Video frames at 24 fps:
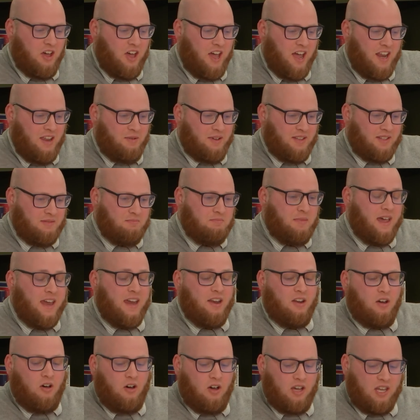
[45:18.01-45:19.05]
anyone's
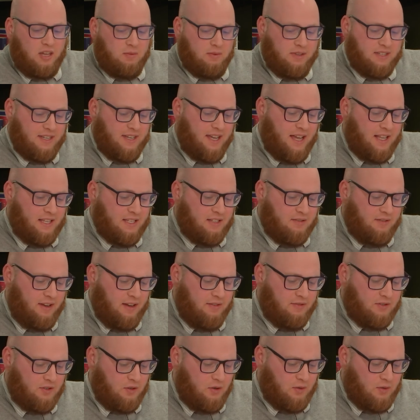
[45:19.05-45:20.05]
main argument against faith